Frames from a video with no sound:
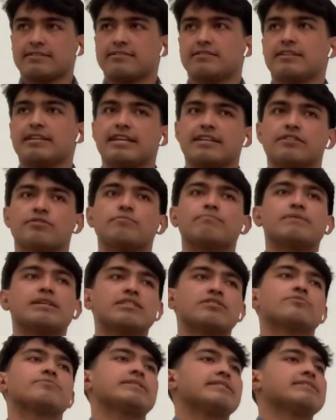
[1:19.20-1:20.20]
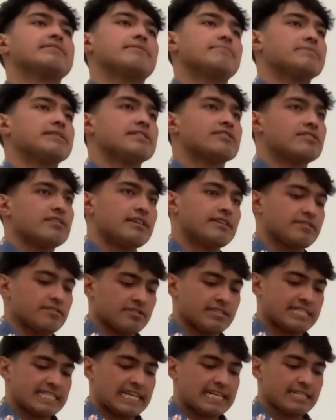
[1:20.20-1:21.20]
Again, you must read something to
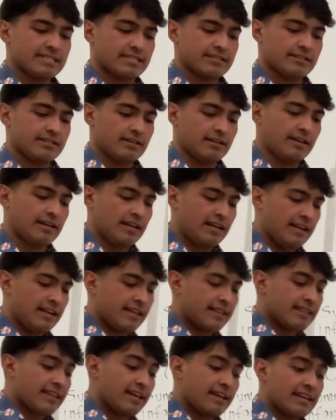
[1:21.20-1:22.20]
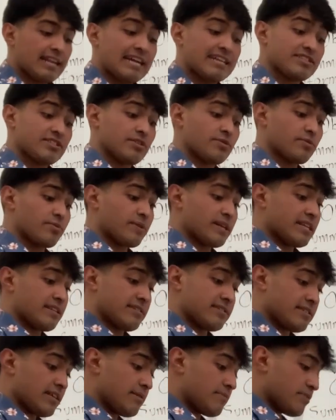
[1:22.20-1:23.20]
understand it. Then, as you create a
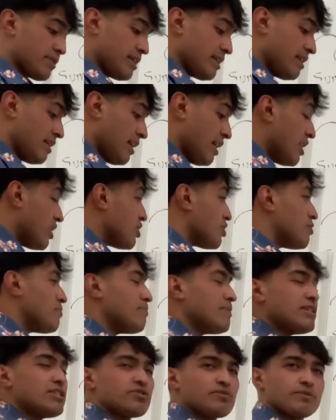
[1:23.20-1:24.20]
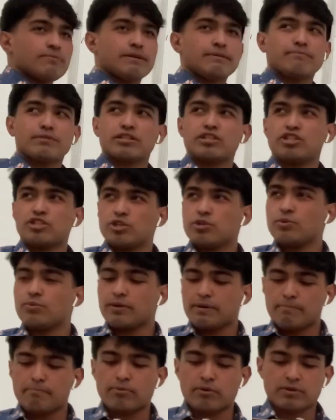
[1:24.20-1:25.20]
summary, you must remember two
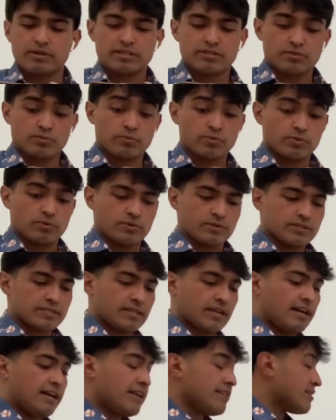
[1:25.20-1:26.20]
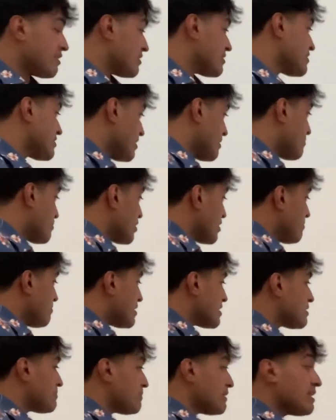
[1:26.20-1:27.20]
important rules. The summary
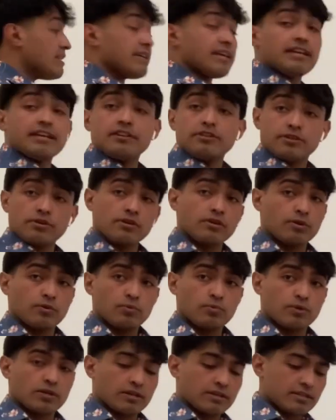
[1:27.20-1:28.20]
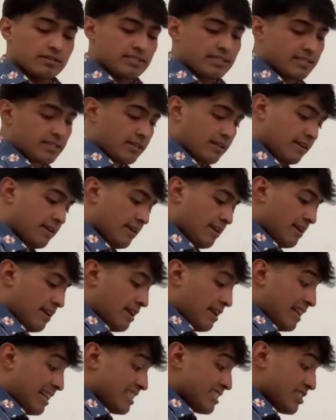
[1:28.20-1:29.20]
must be in your own words,
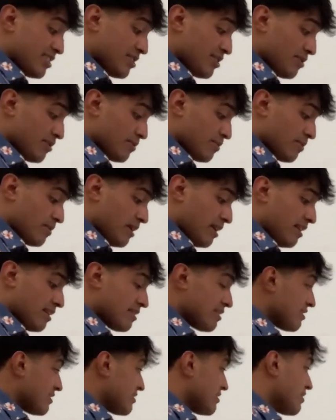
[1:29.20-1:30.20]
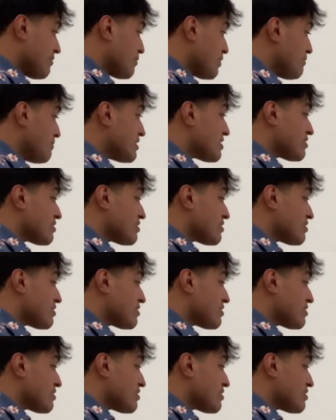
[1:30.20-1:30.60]
and two, the summary must